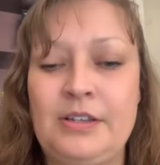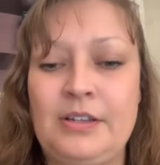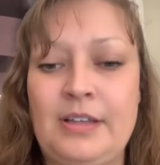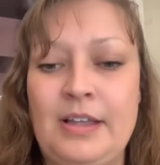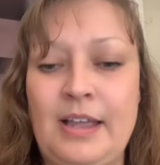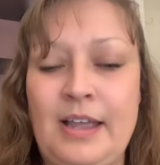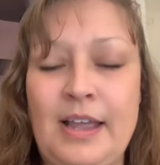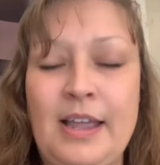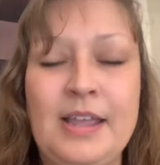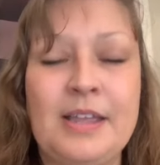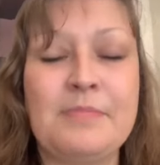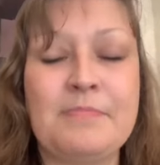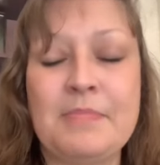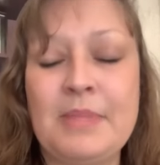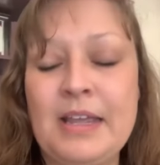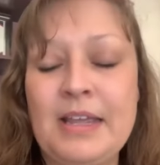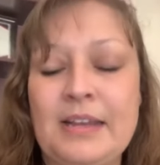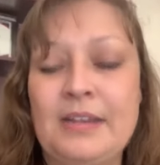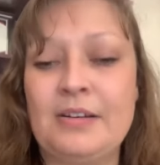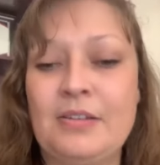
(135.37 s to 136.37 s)

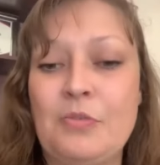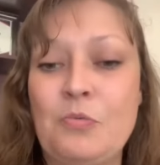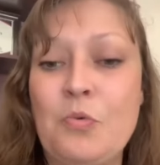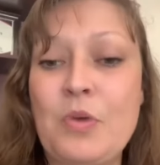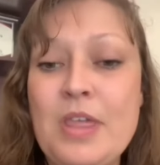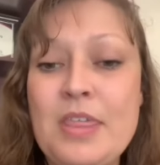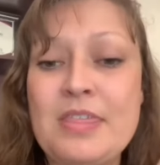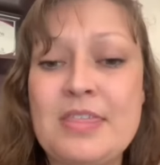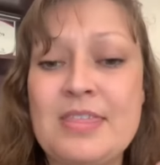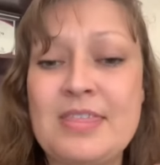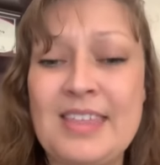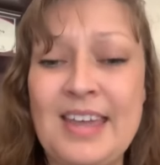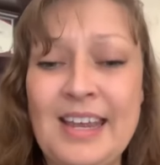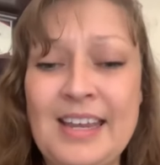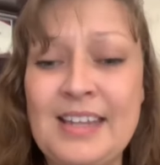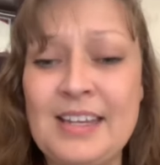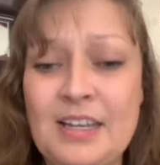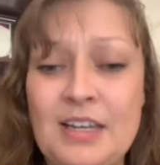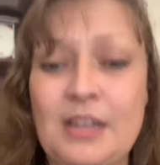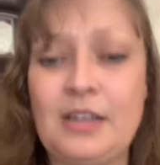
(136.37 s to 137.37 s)
Amen. We
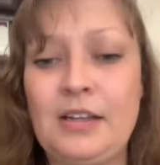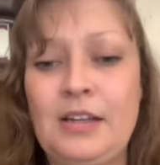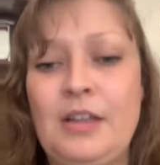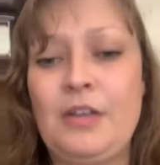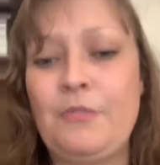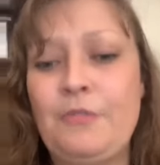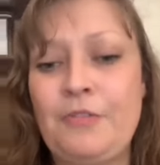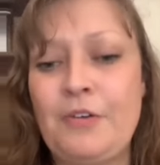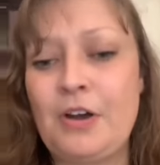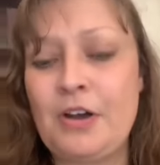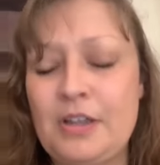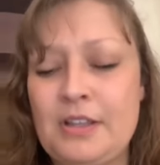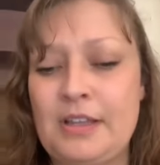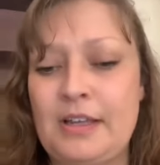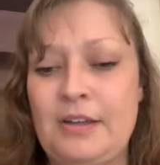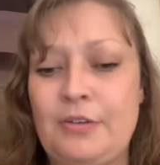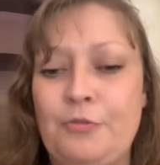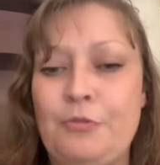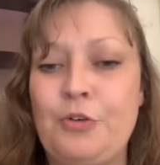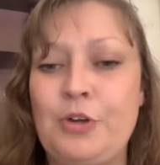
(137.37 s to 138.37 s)
thank
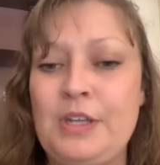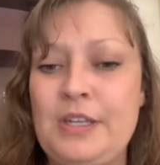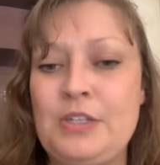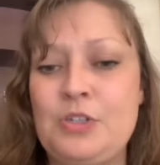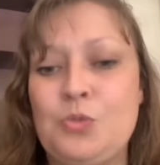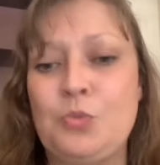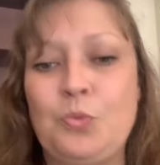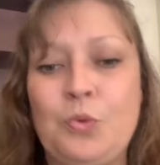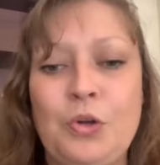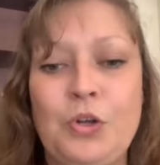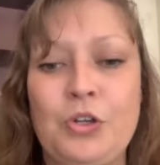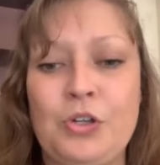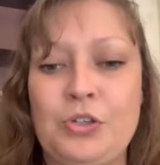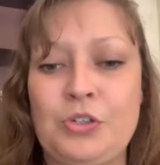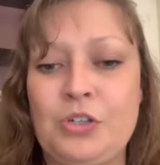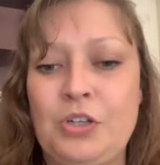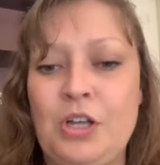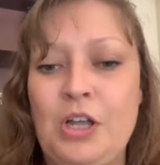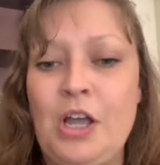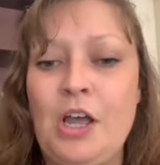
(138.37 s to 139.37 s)
Father for his word,
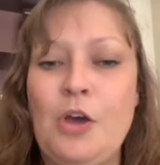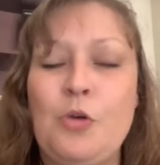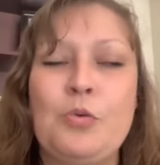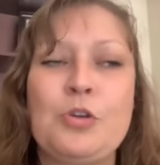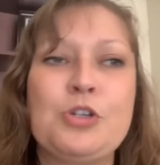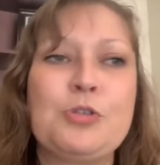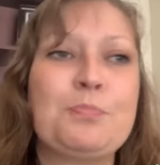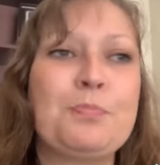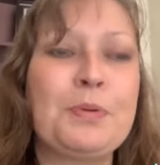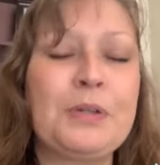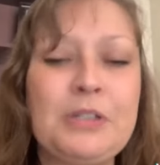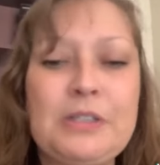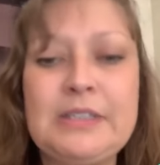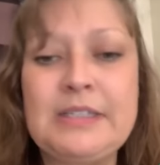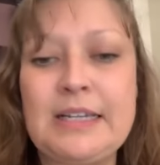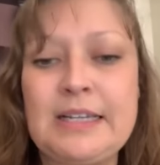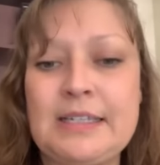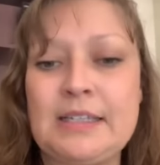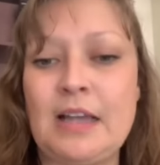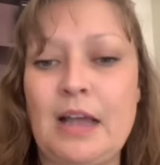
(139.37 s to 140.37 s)
which builds
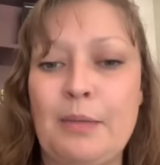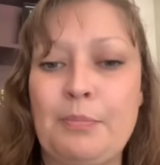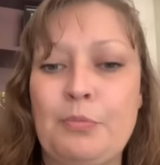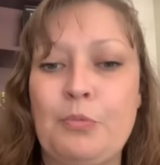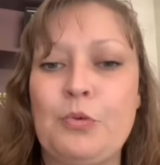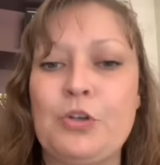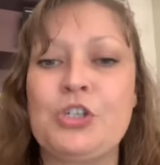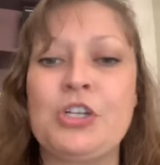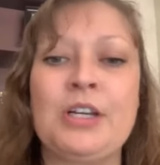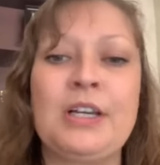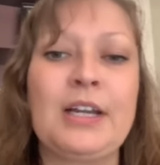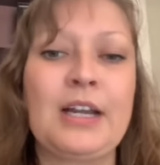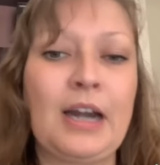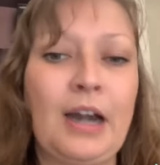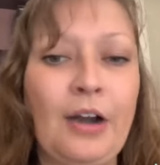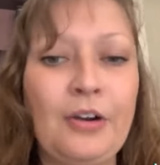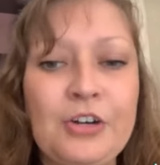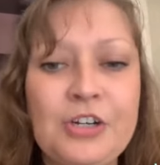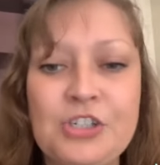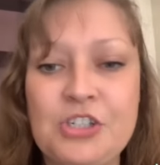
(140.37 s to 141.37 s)
us up, which
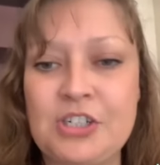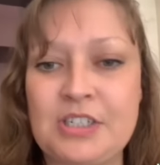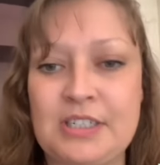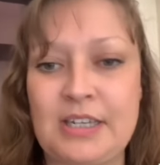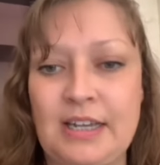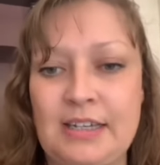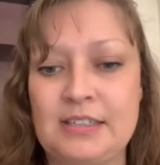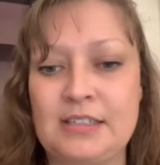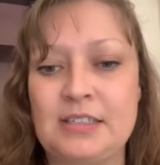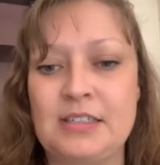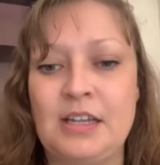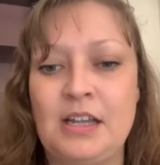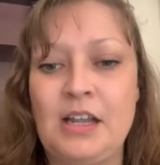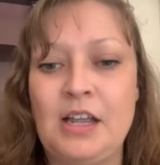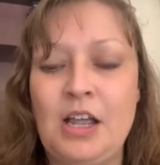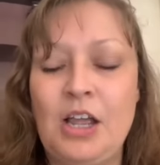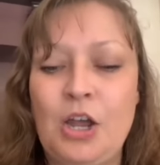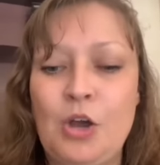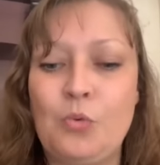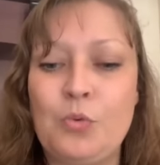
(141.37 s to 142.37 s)
encourages us,
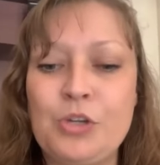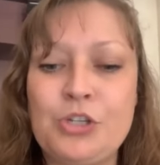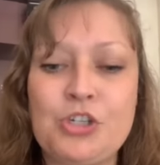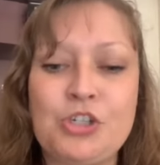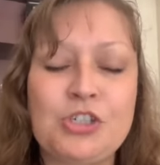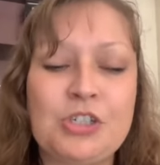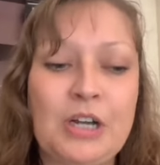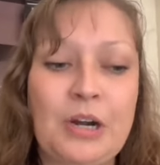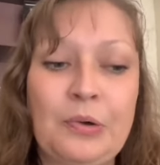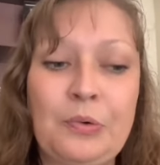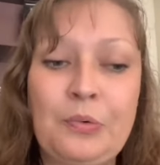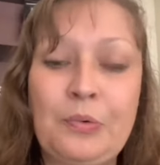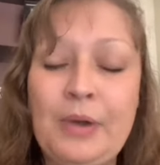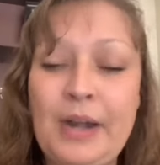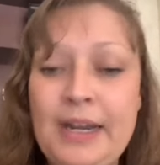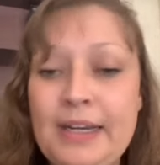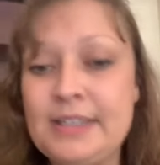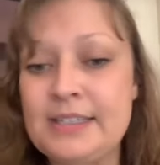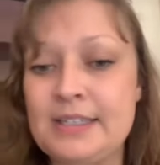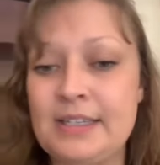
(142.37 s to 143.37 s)
which
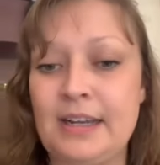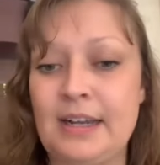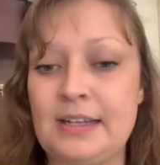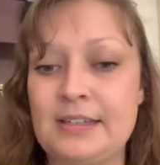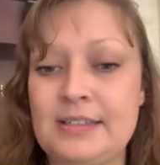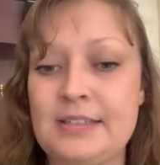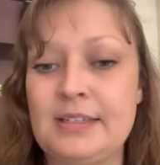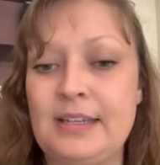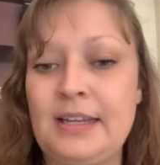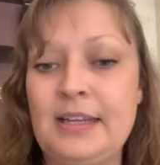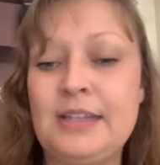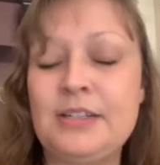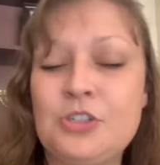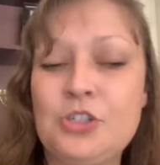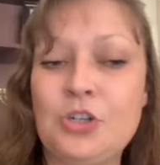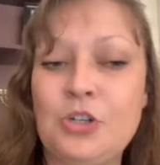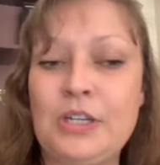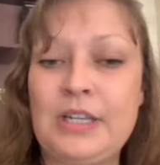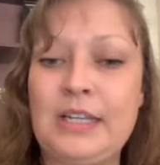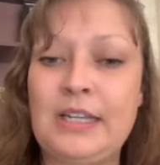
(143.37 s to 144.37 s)
directs us
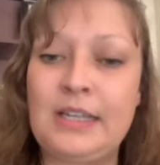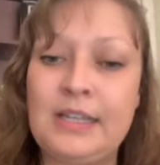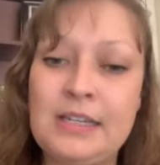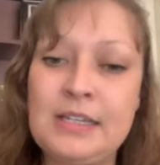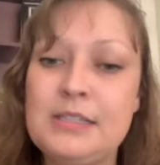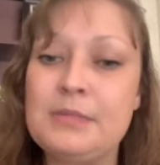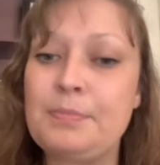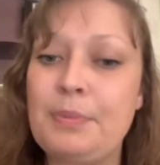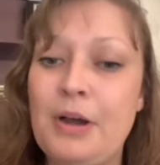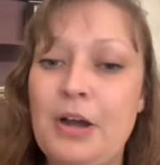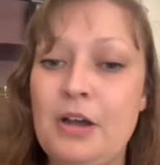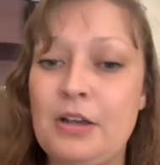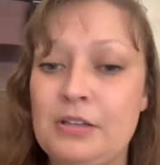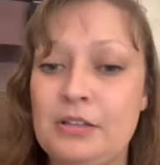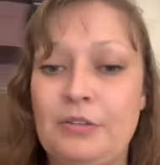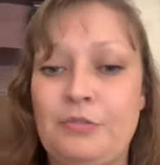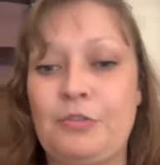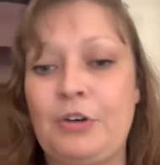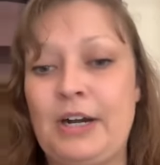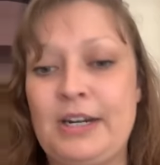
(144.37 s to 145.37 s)
into his path
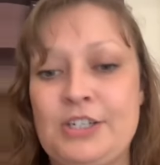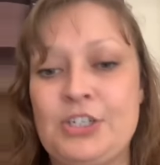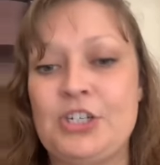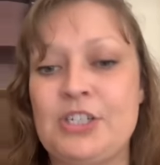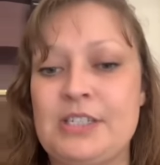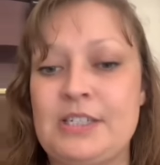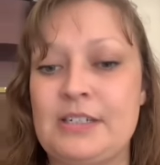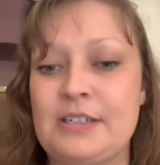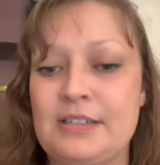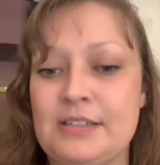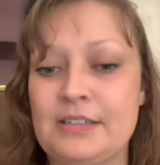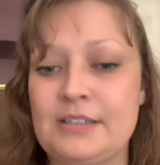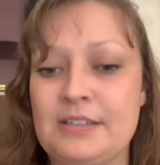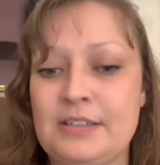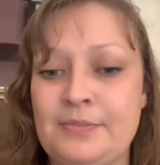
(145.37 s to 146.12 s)
of righteousness.